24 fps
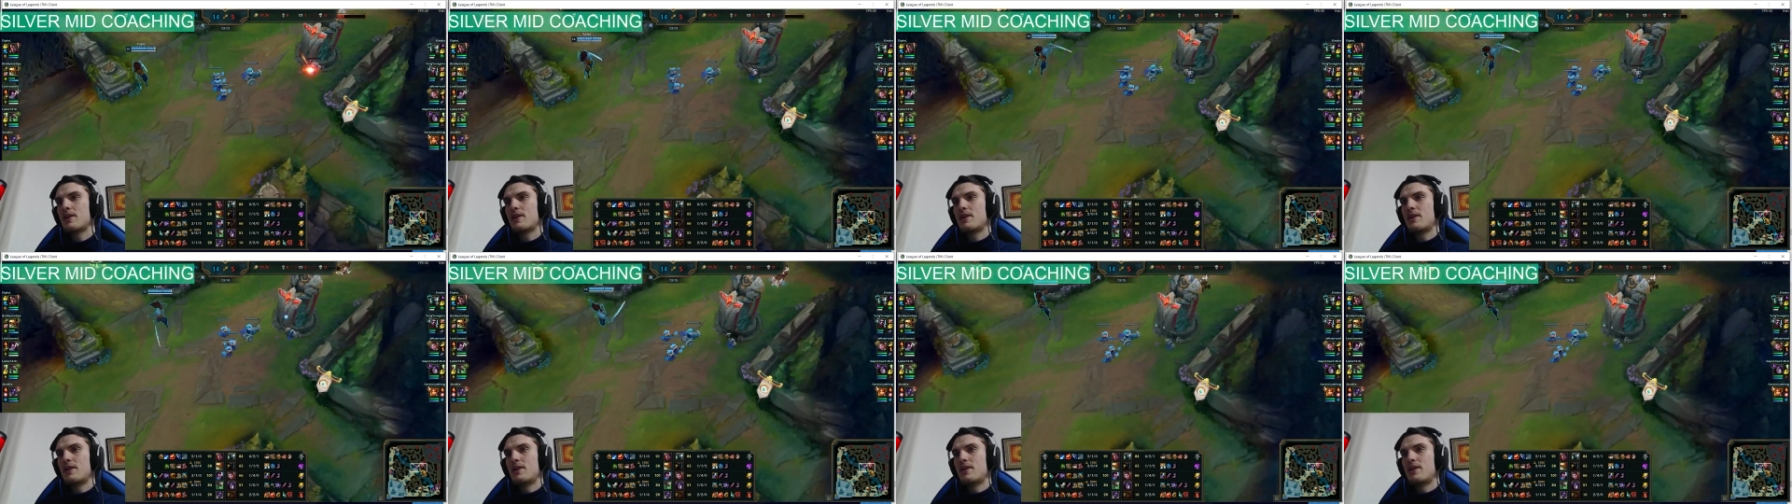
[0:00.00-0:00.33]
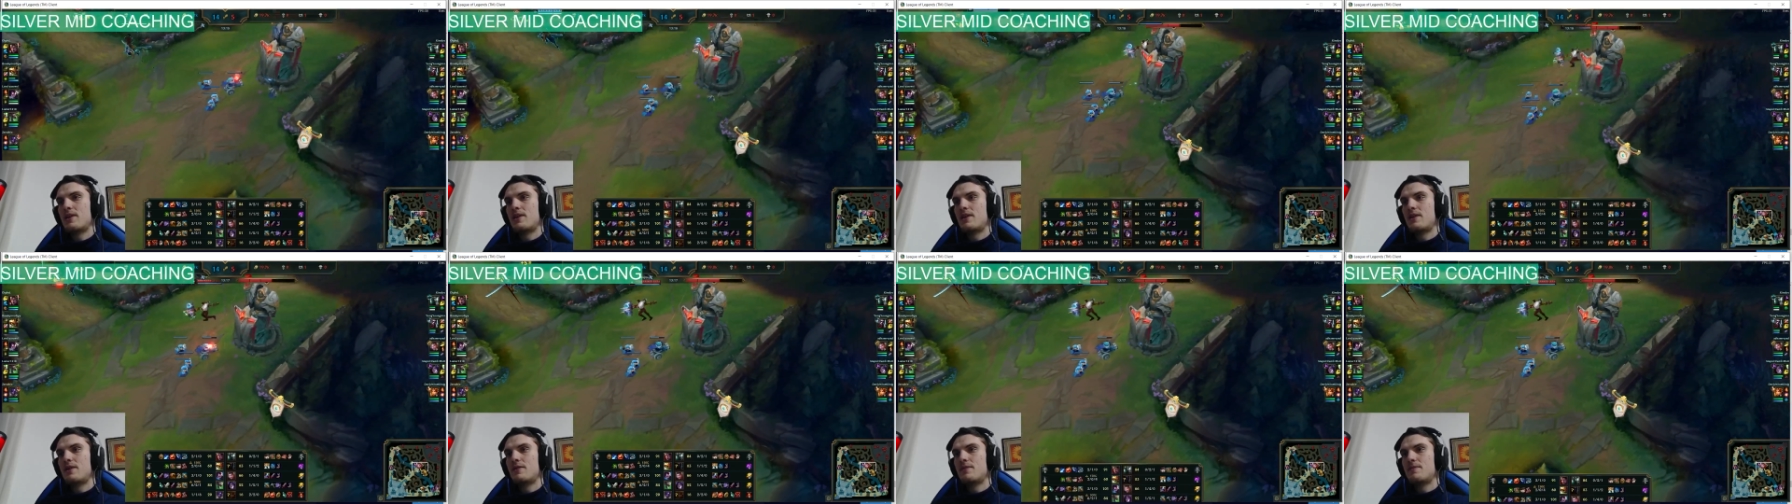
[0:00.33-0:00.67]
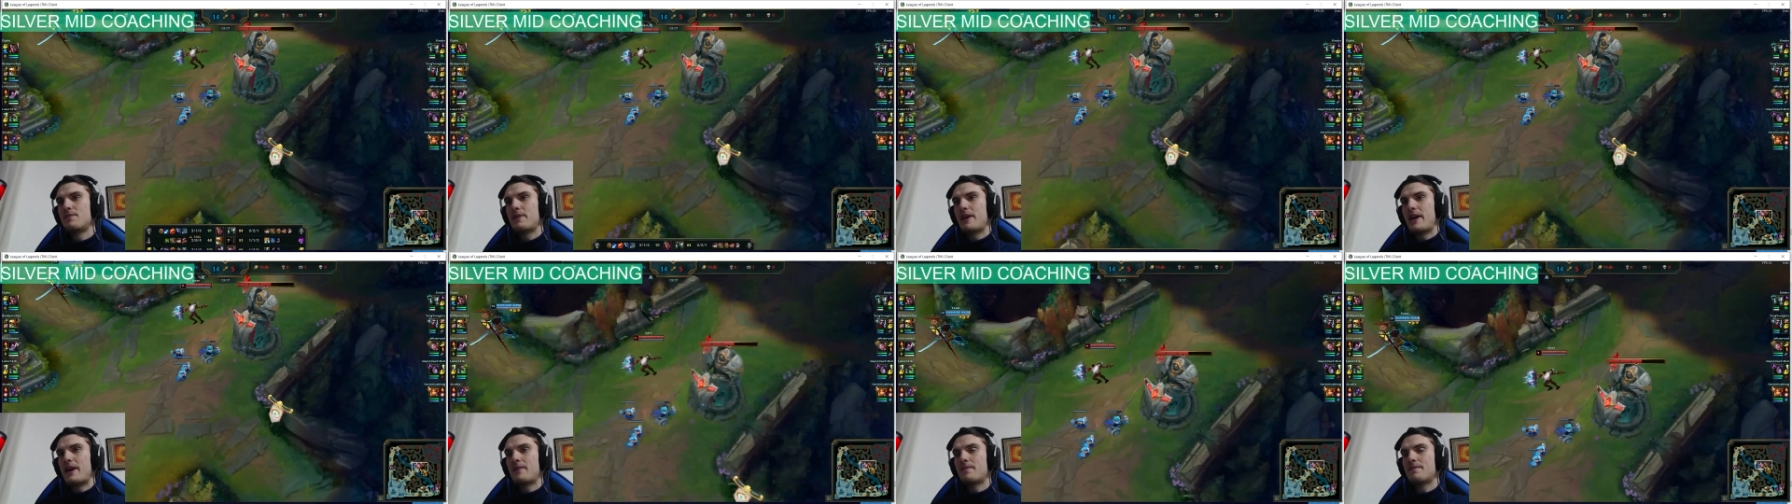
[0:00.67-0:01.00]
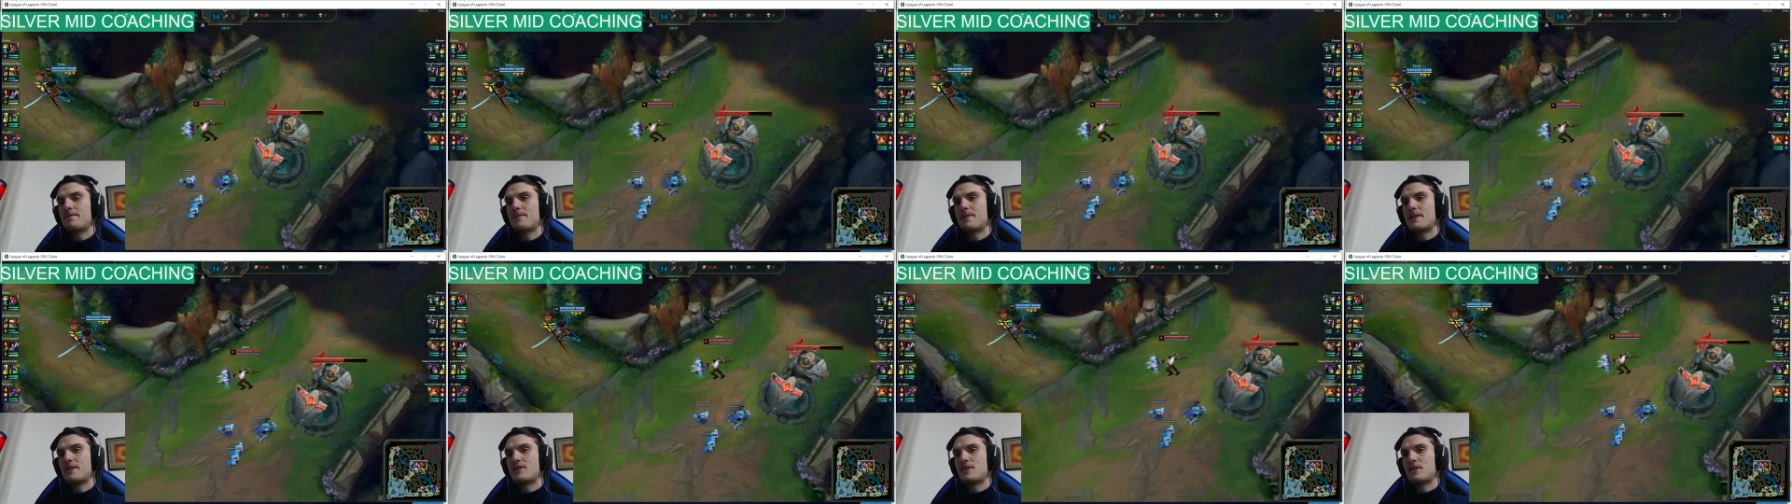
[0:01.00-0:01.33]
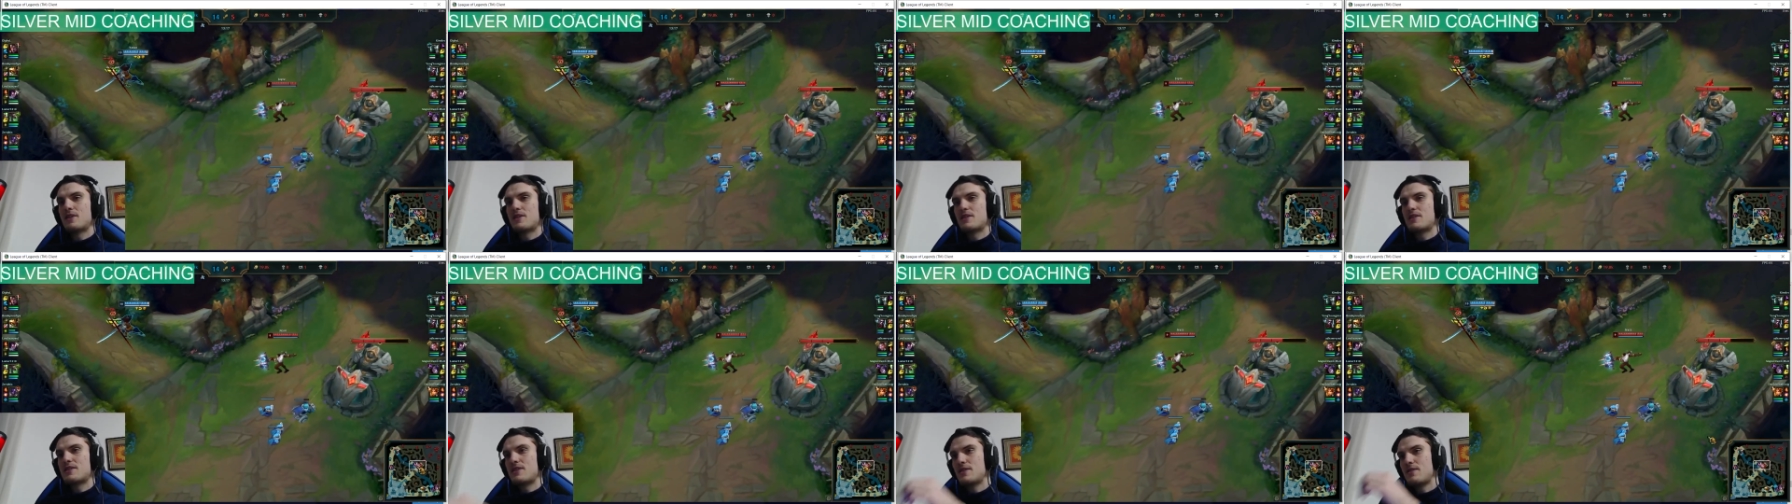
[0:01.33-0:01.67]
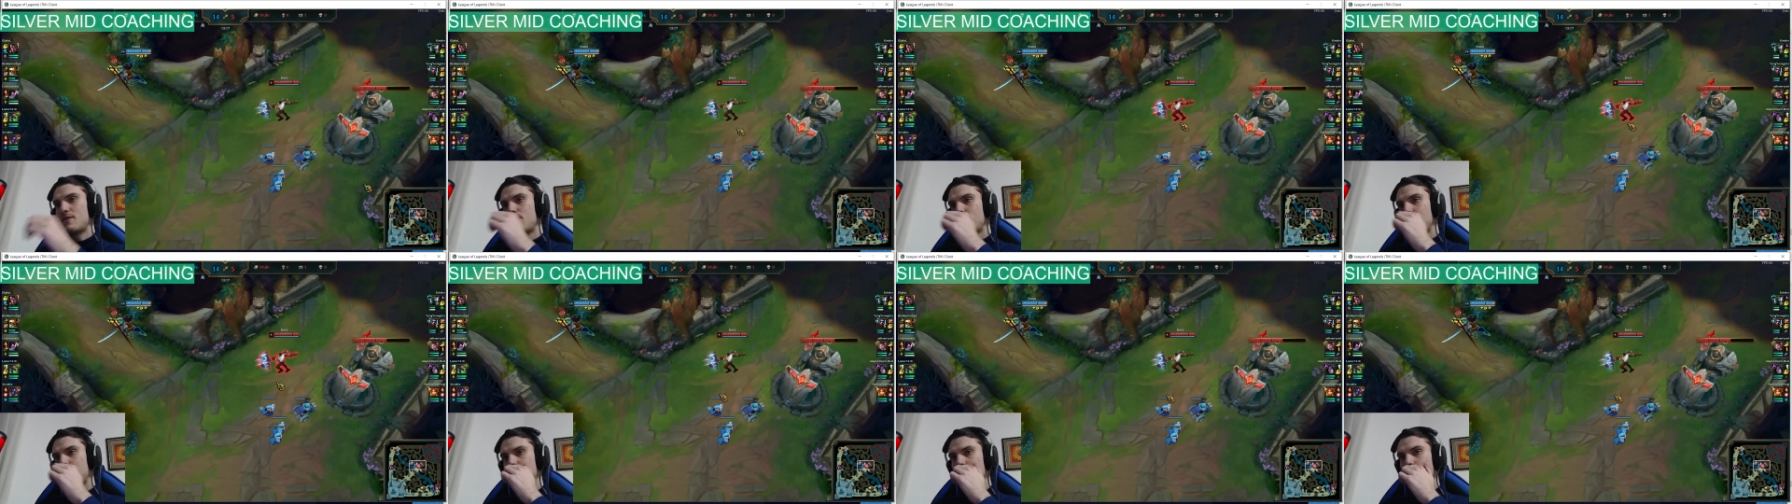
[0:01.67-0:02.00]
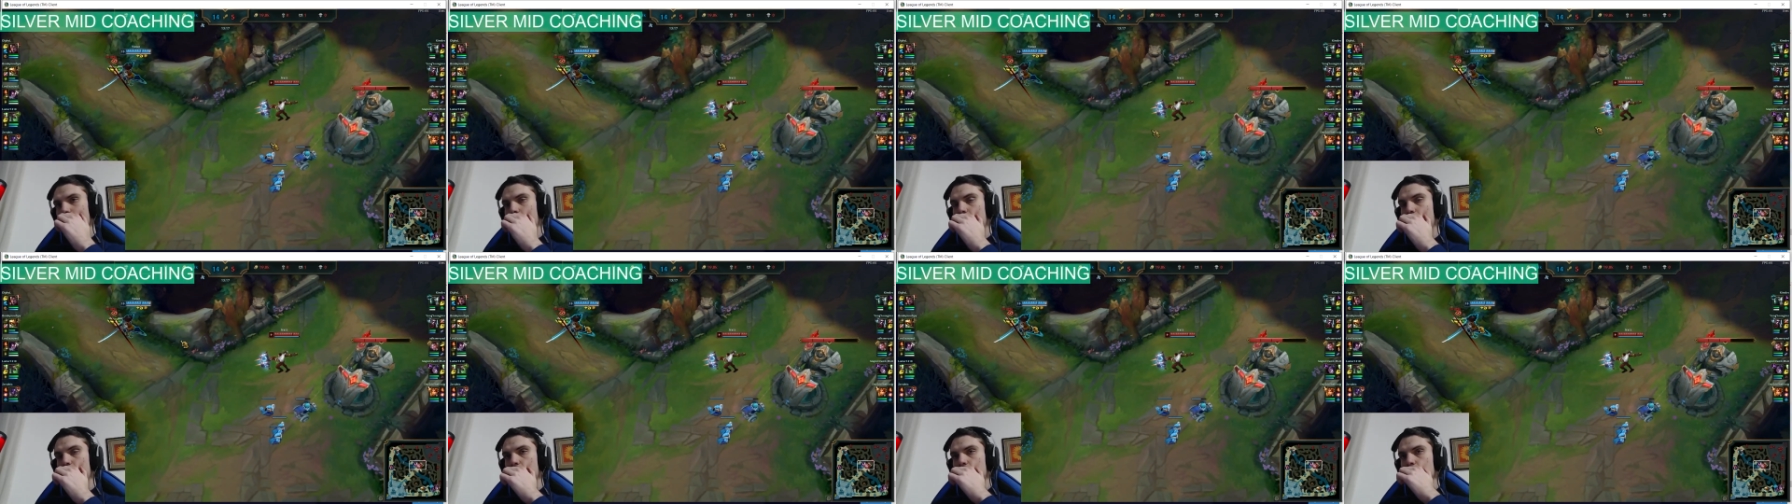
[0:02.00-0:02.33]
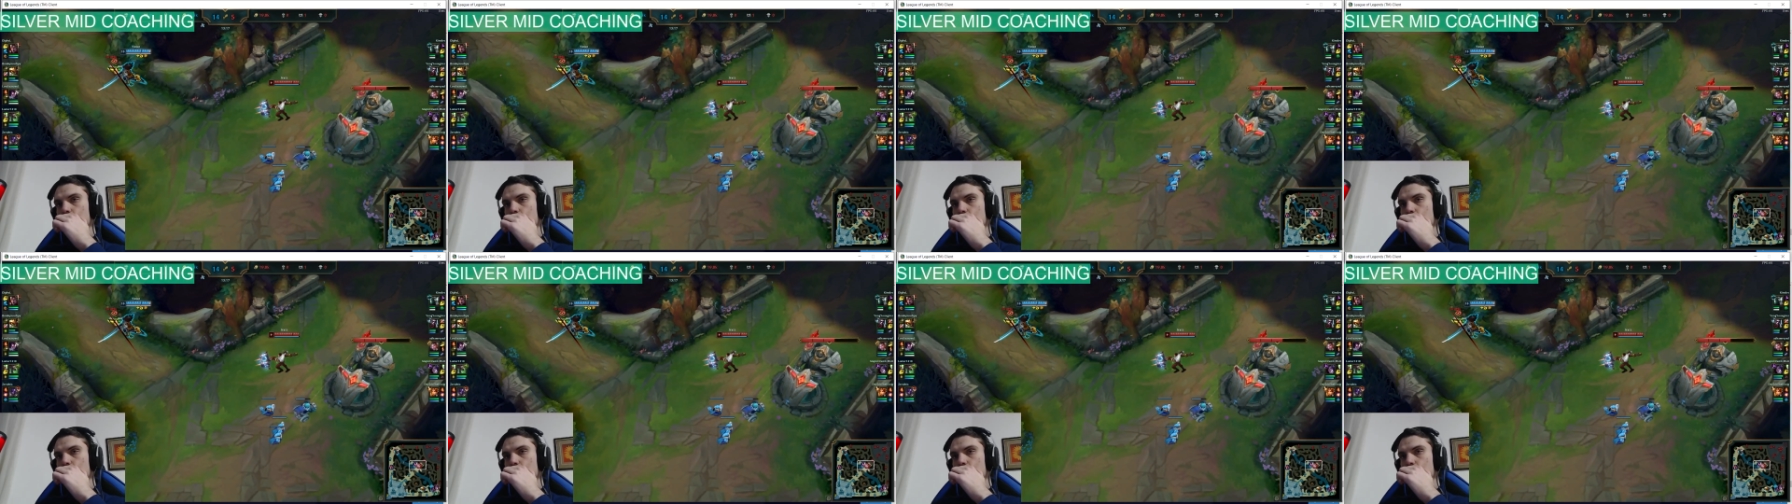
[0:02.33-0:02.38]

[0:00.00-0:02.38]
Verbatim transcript: uh, yeah, as you can see, free farm.